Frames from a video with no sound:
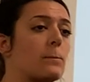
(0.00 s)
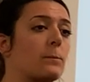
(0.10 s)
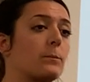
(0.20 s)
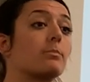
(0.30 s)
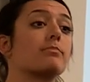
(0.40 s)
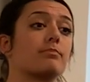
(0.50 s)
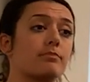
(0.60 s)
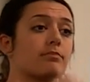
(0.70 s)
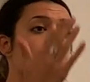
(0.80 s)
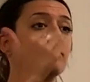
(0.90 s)
There's
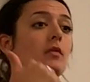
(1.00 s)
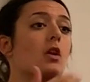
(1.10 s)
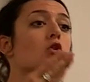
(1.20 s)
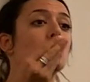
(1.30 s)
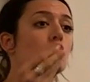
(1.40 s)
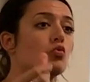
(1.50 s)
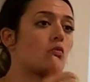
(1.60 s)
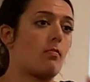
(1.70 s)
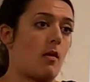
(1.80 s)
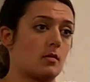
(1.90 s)
no
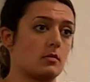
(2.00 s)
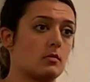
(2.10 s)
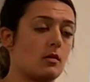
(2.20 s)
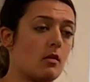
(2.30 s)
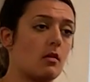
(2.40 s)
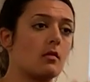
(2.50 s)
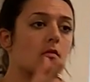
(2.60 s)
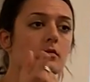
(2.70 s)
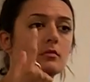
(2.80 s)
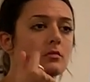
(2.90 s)
striations, which
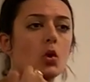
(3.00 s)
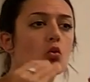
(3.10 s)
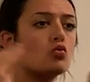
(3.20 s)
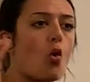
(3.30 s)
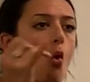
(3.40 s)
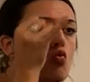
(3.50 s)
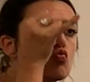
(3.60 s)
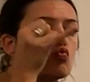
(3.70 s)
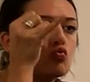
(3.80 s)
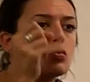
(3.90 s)
means it doesn't have any
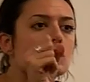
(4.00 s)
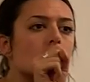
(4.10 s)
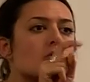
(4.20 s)
sarcomeres.